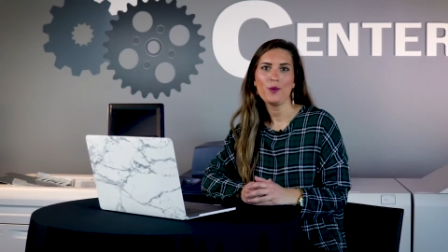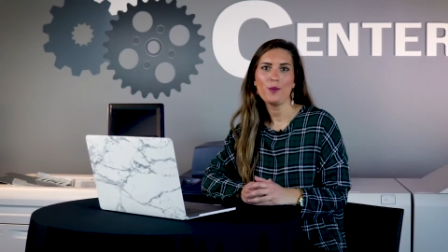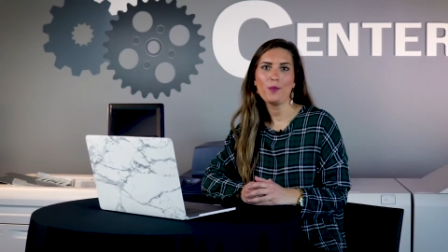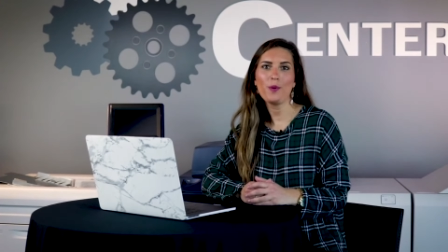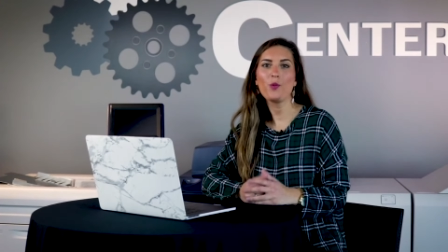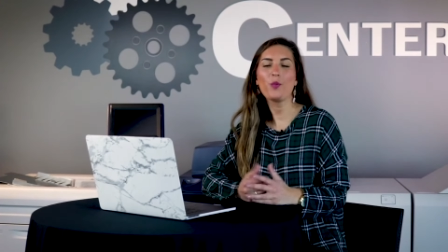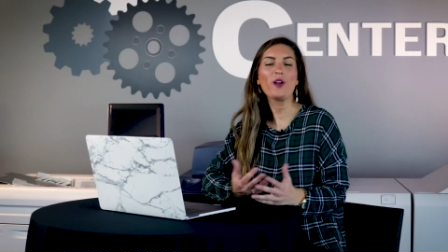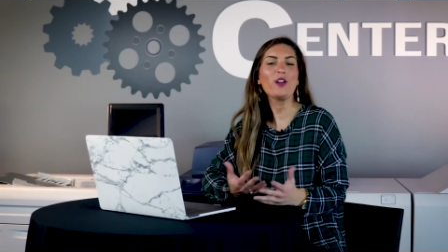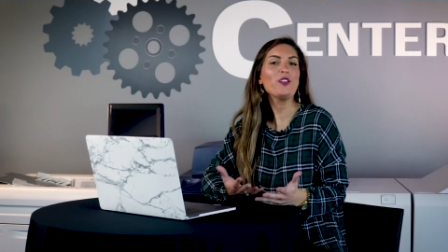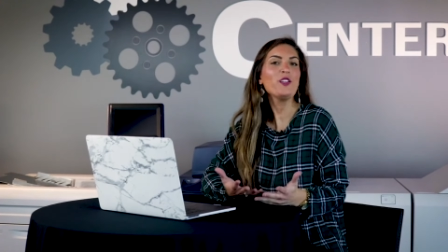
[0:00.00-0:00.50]

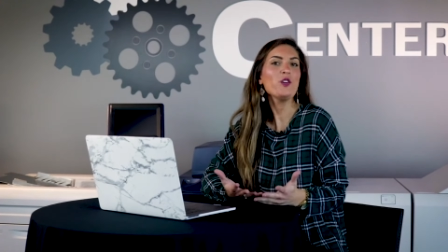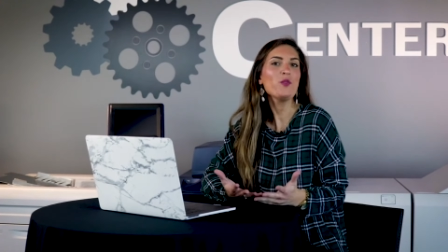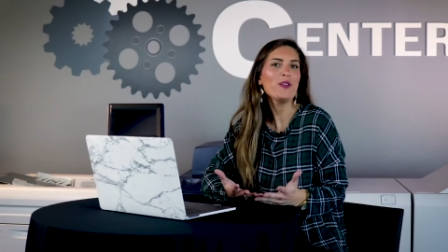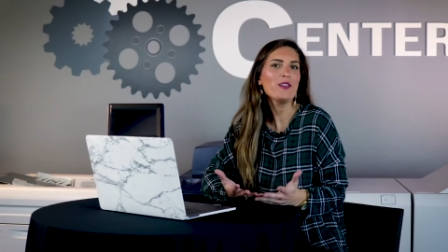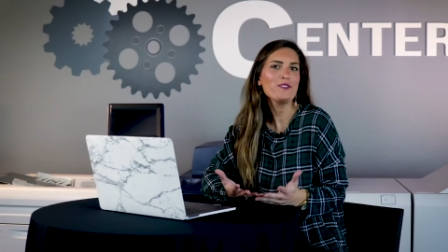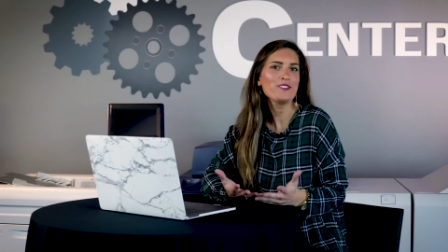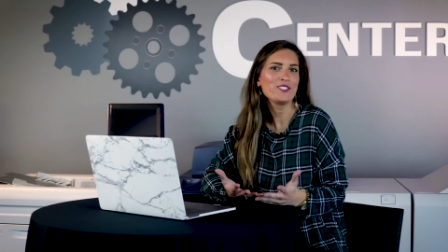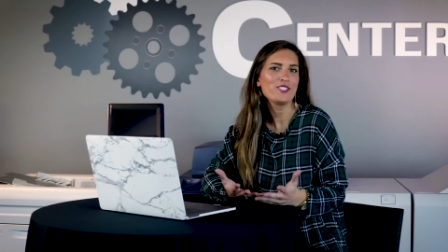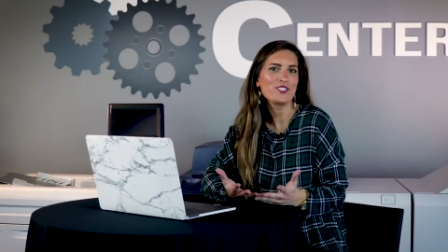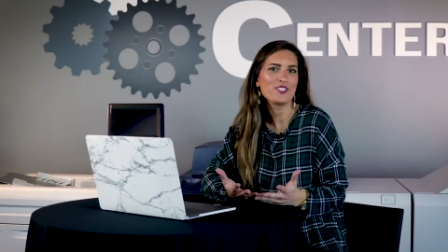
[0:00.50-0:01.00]
But where do you
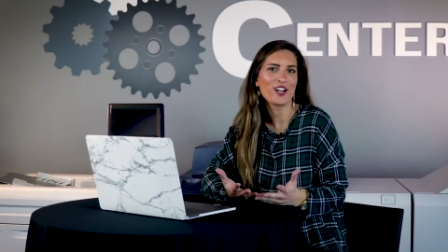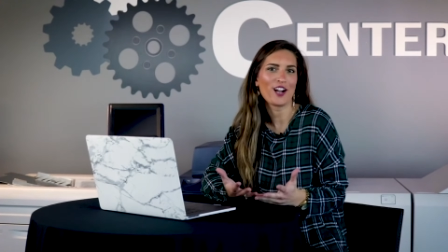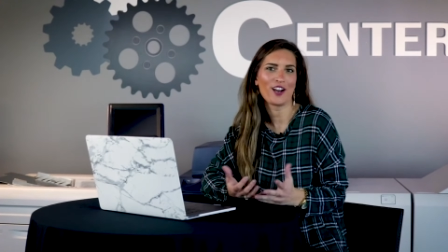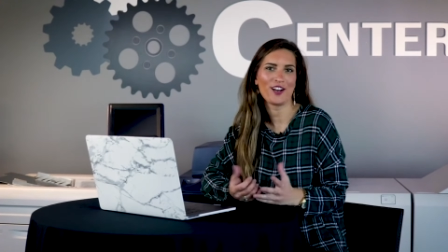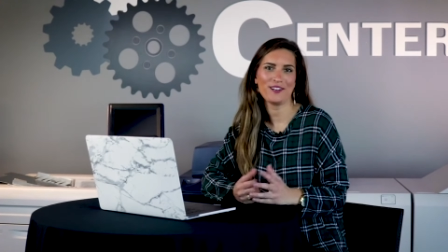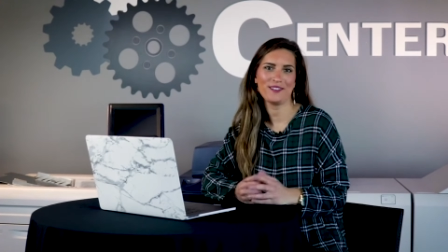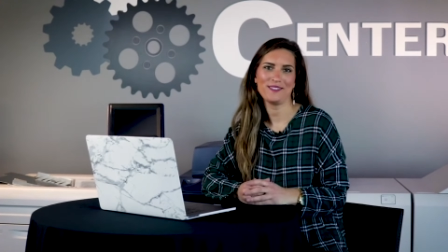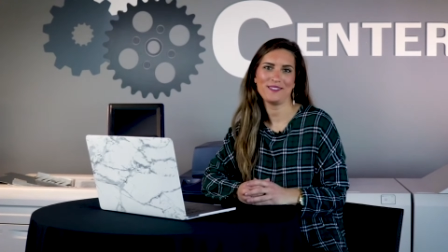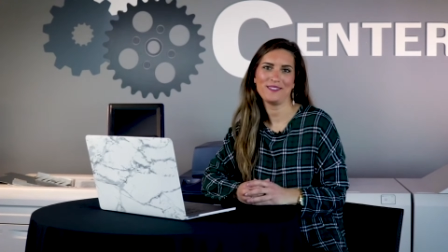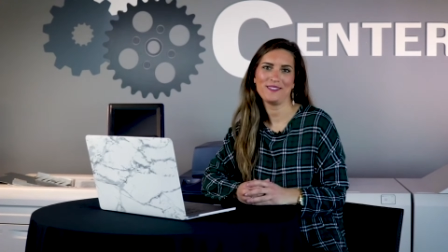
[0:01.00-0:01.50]
even
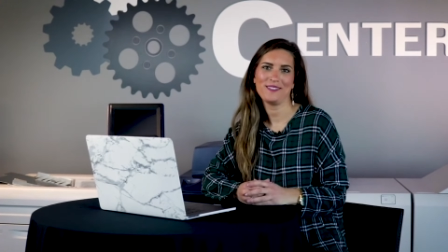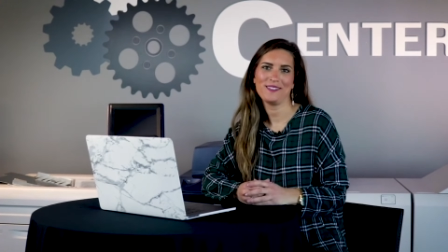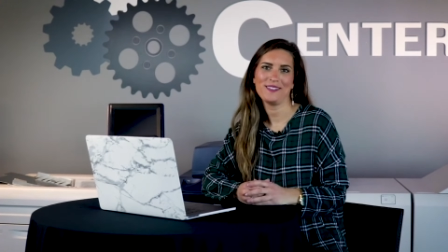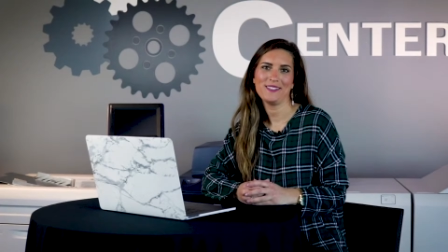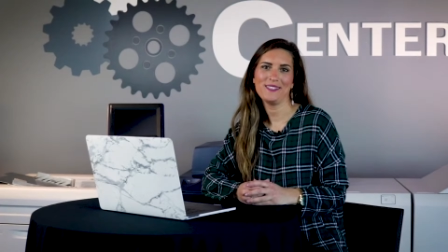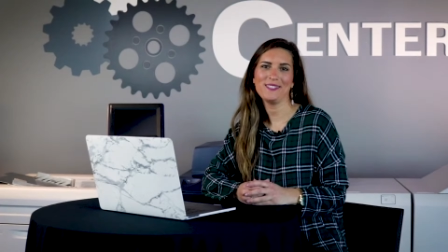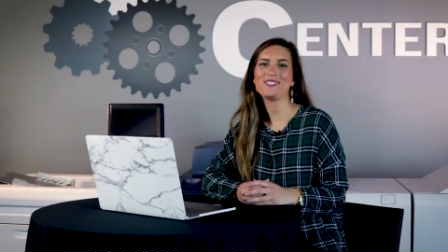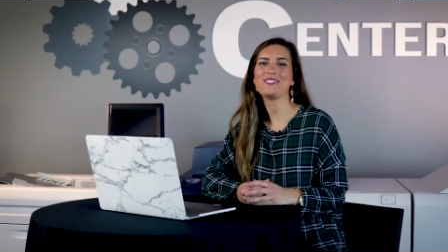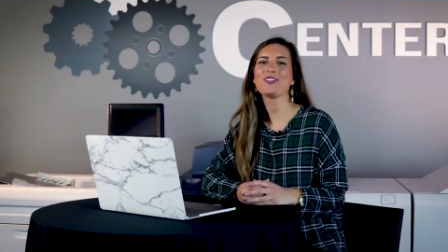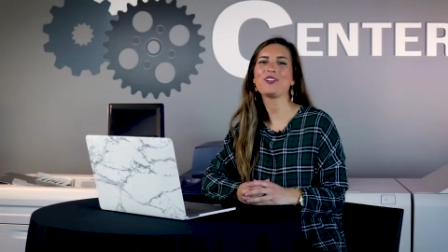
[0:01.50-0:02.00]
start?
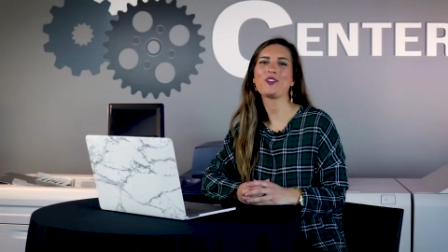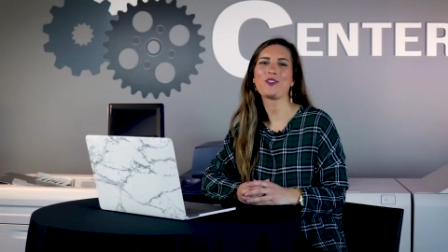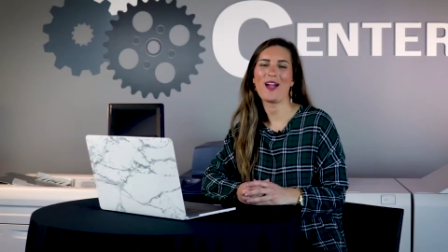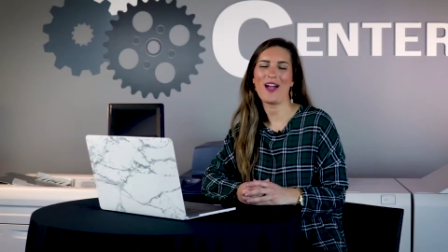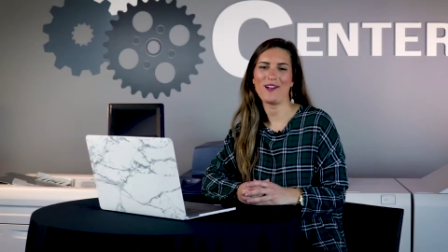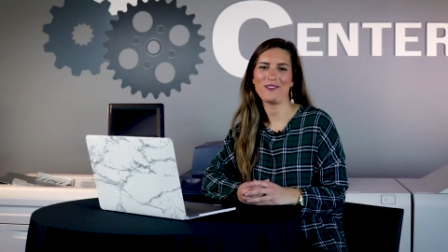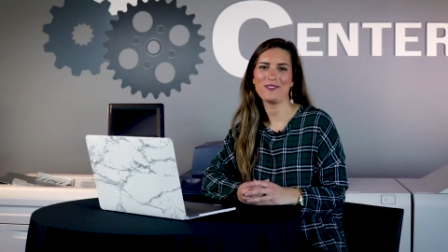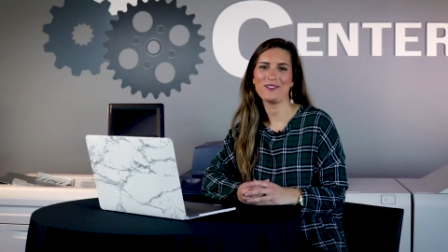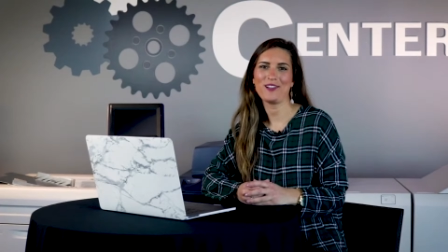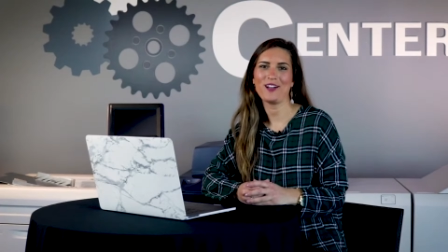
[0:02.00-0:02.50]
Stick
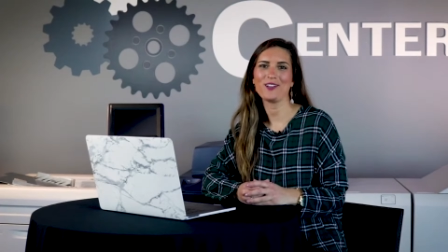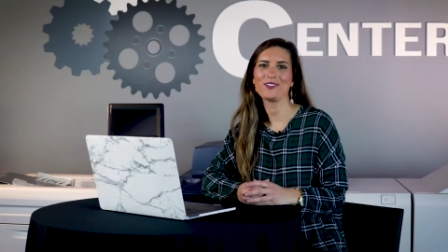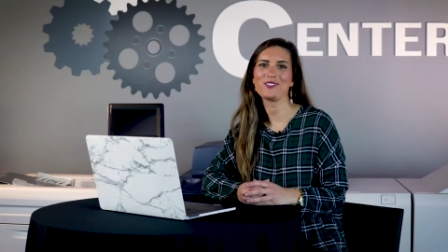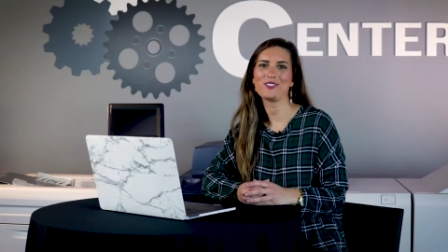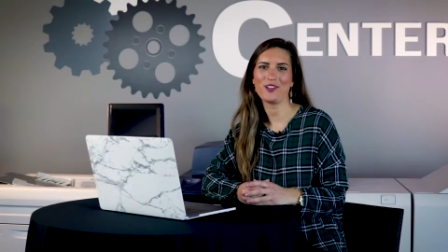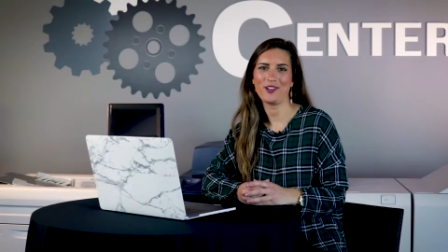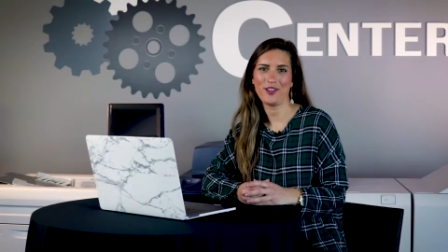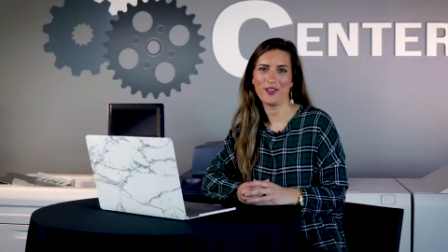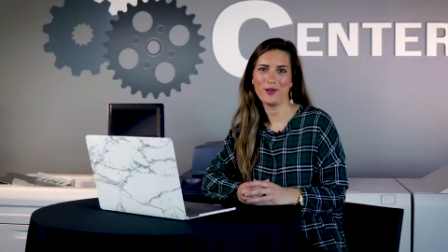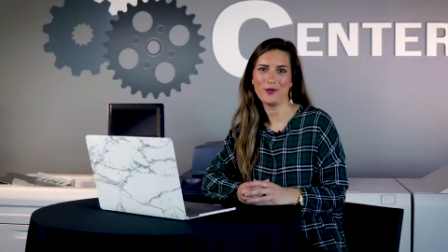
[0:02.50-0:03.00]
around, I'll
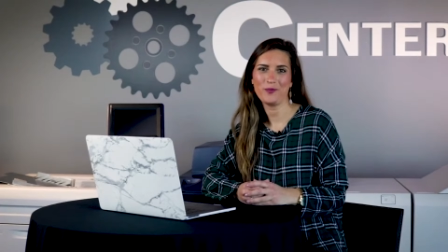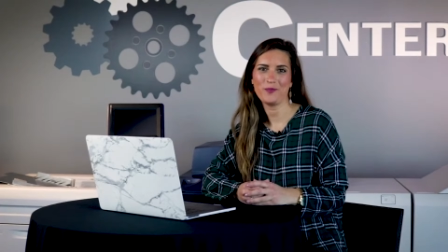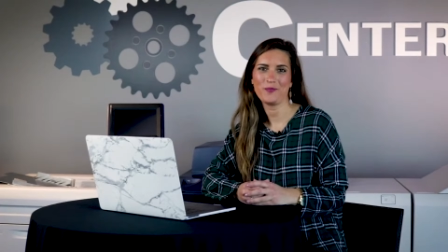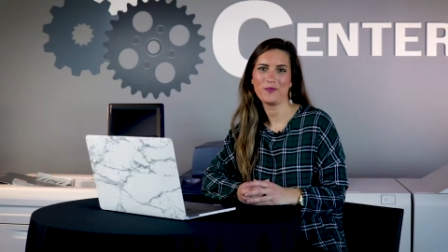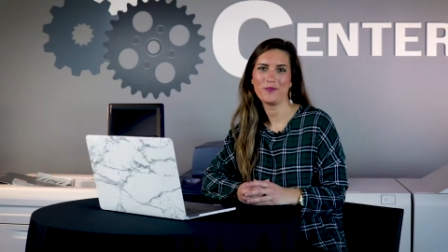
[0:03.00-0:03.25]
show you.